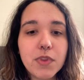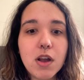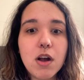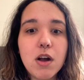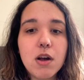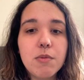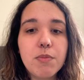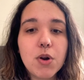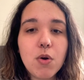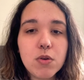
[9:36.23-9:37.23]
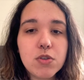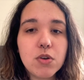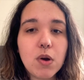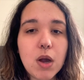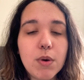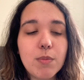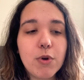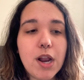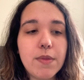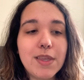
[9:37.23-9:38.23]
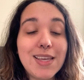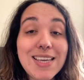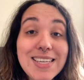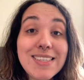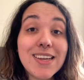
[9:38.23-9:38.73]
But also, I want to point out that he is,